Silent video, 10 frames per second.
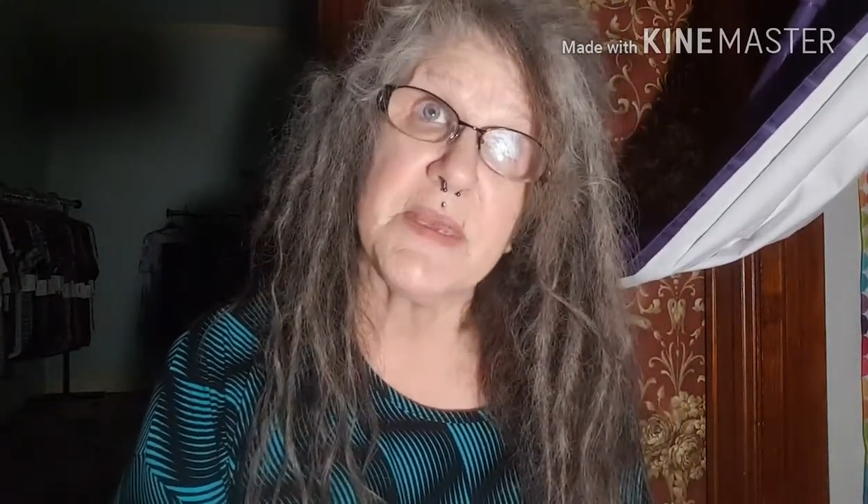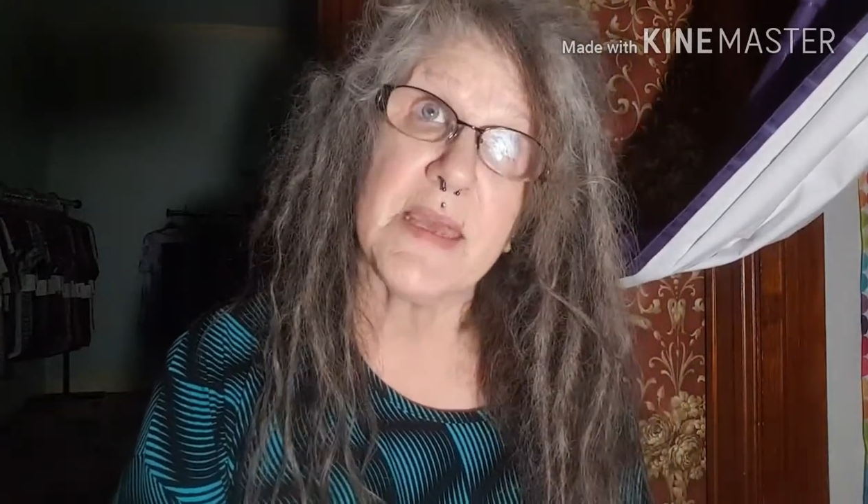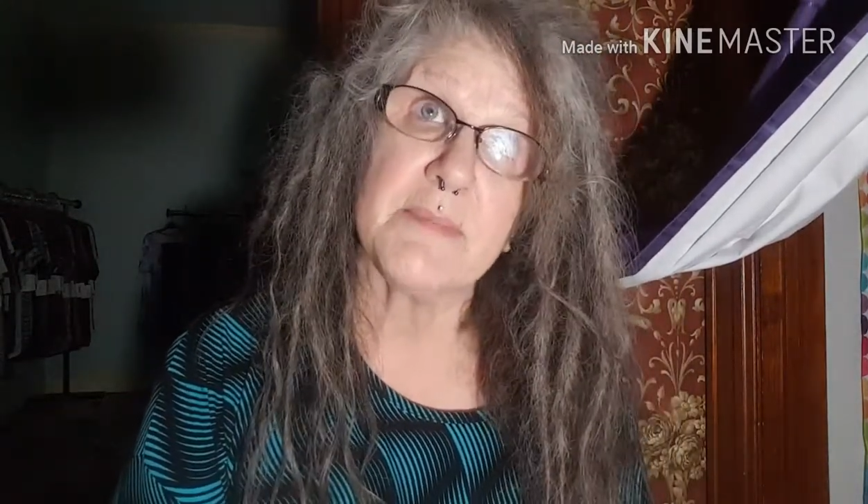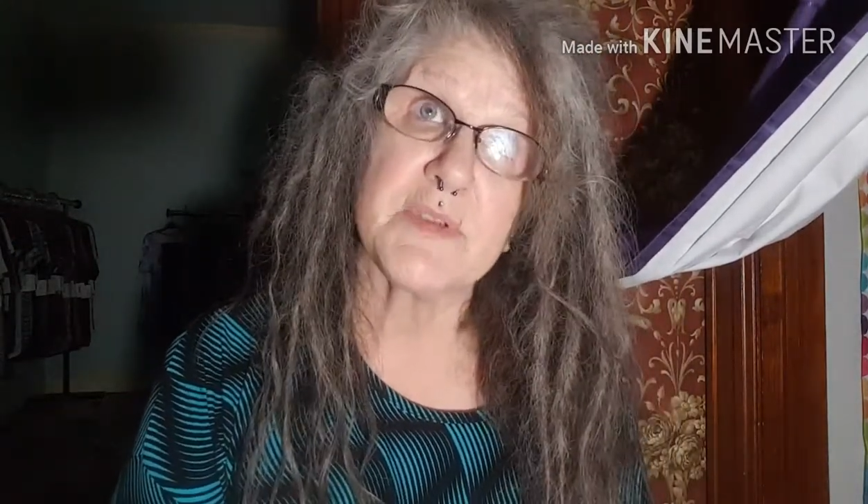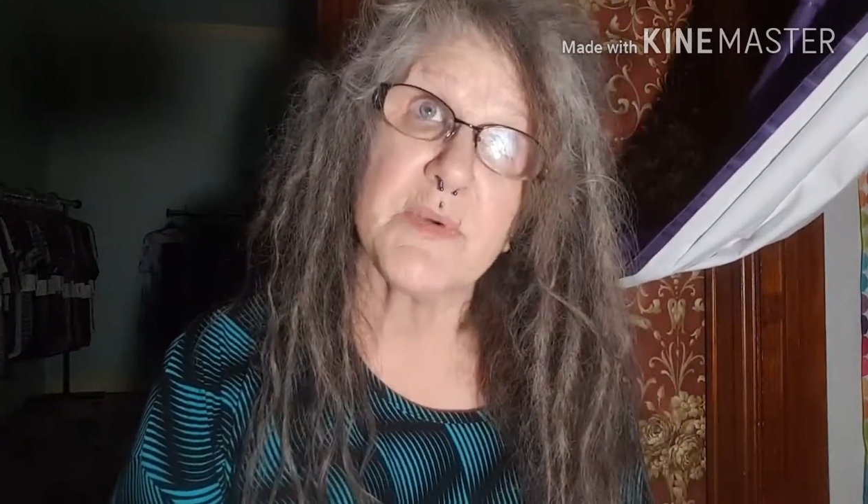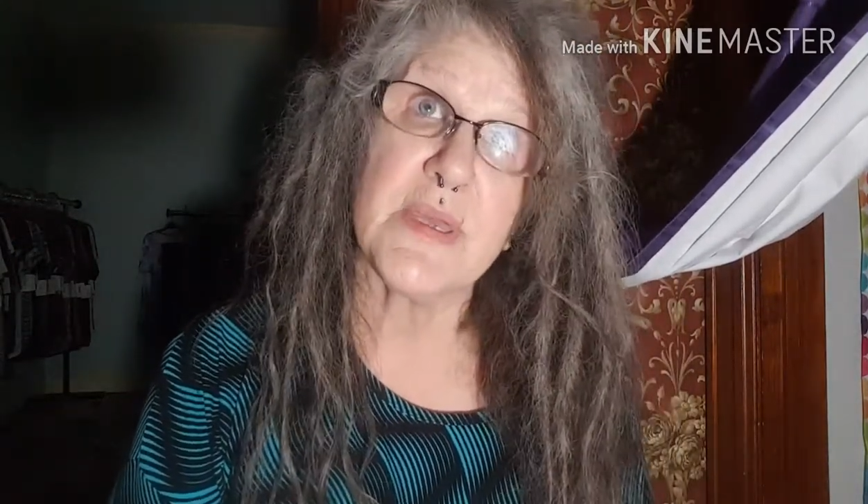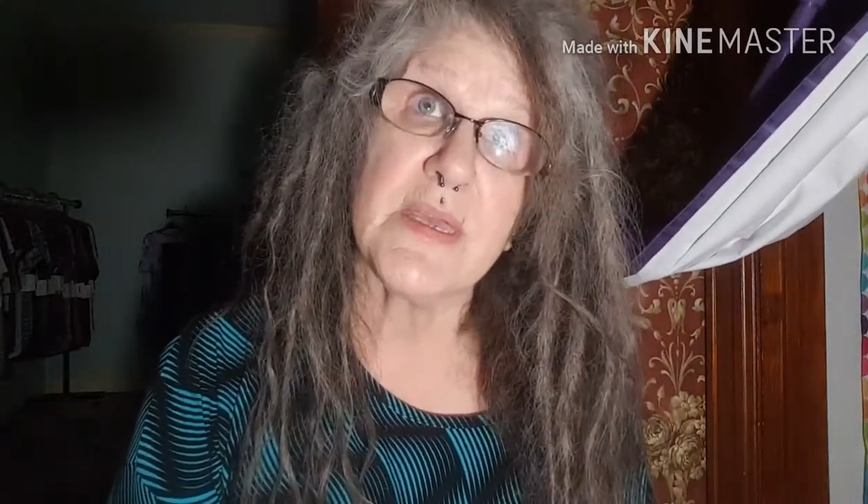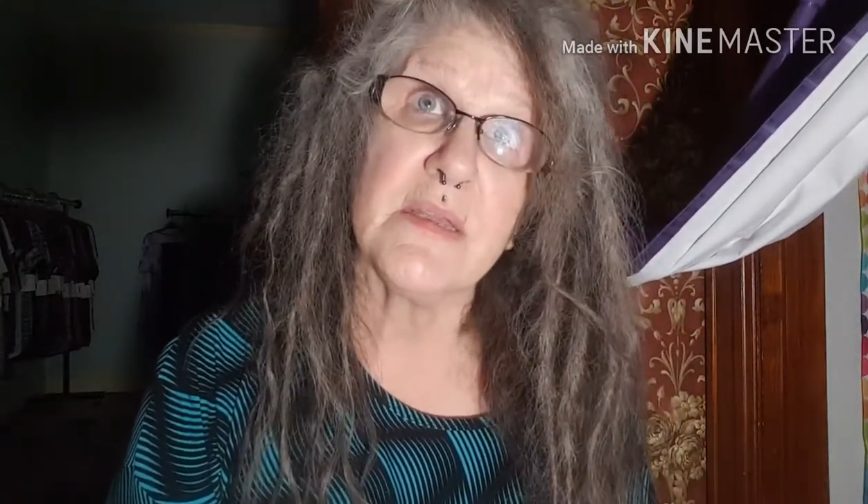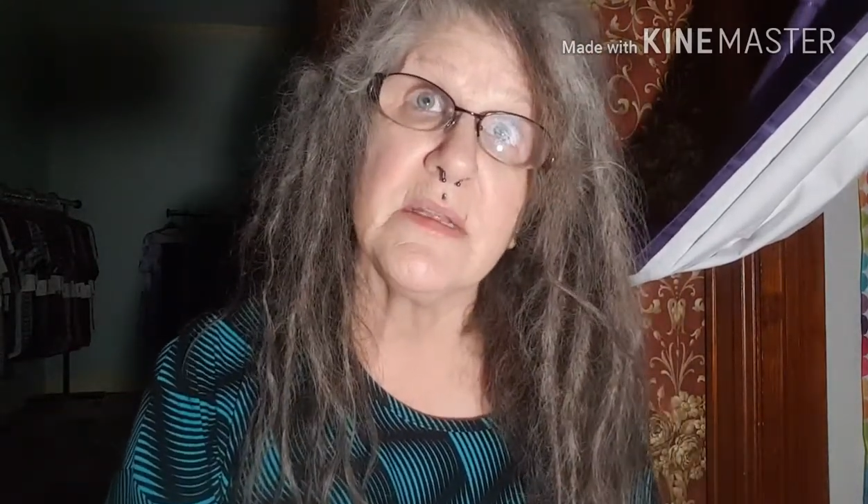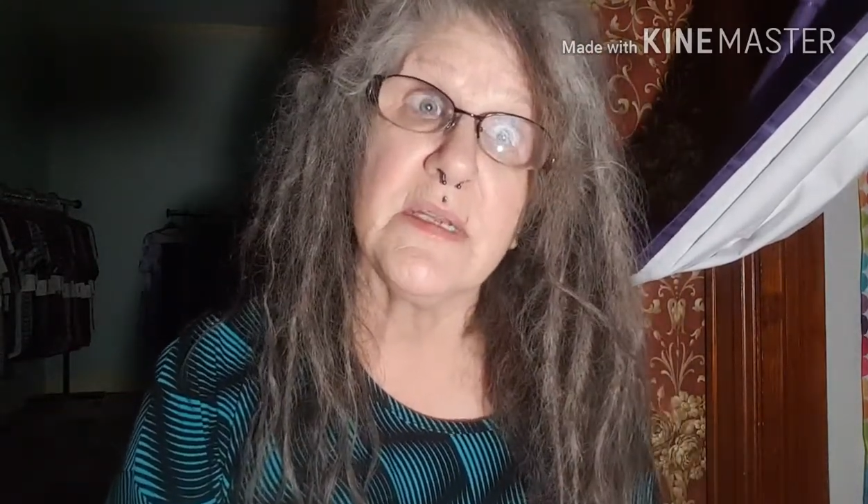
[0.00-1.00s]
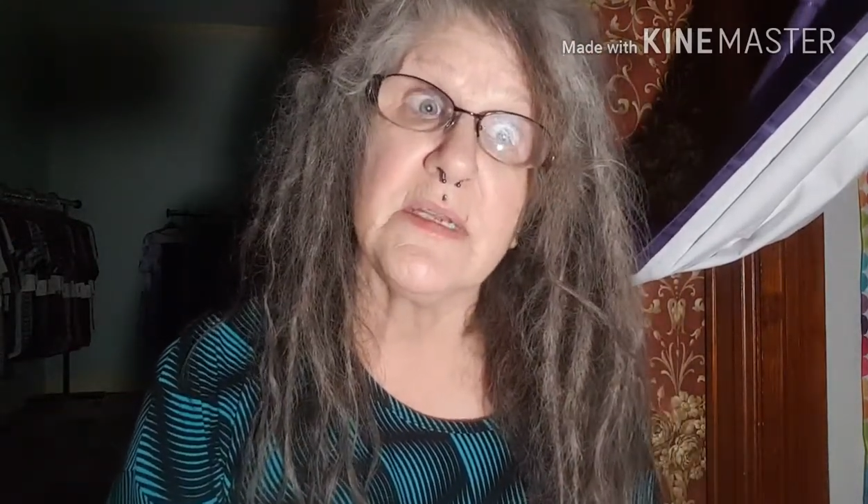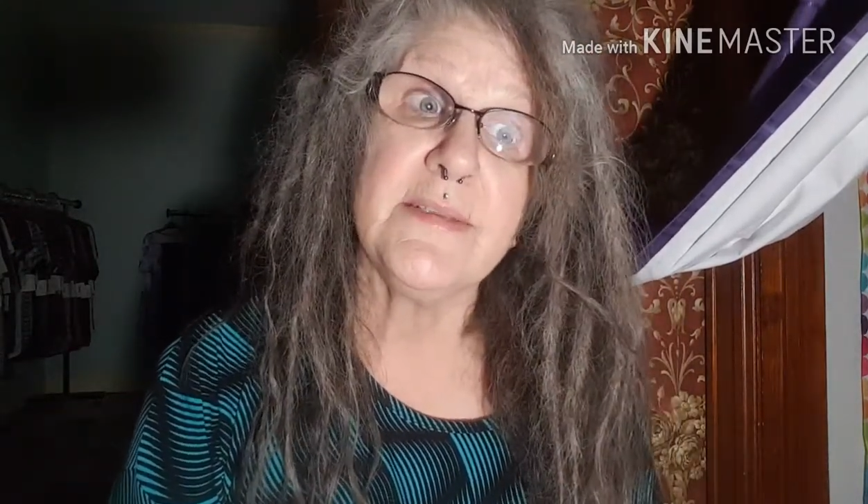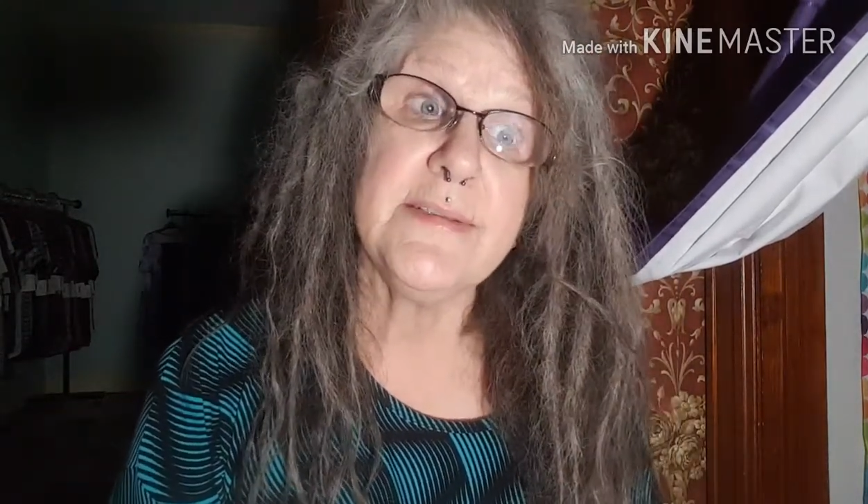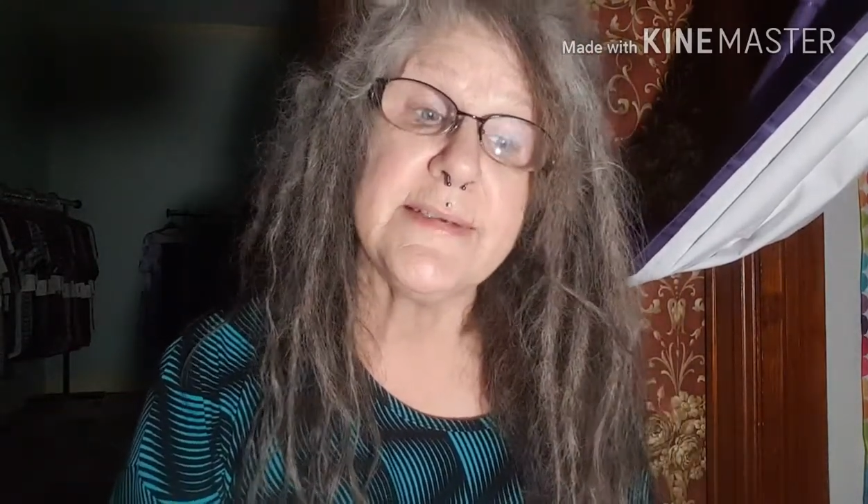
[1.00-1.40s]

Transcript: kept squeaky clean